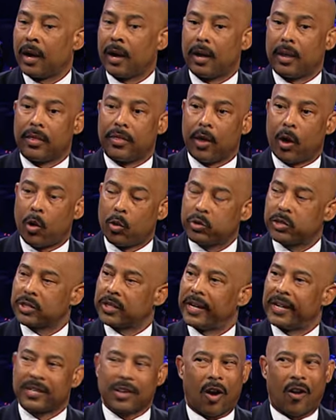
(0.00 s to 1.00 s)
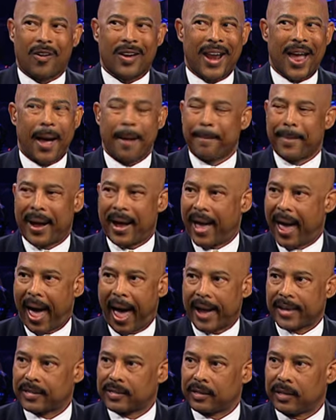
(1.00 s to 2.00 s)
Uh, those things are not by
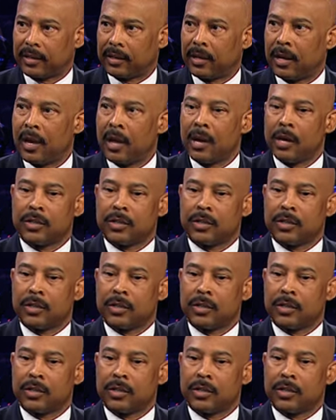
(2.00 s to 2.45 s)
accident.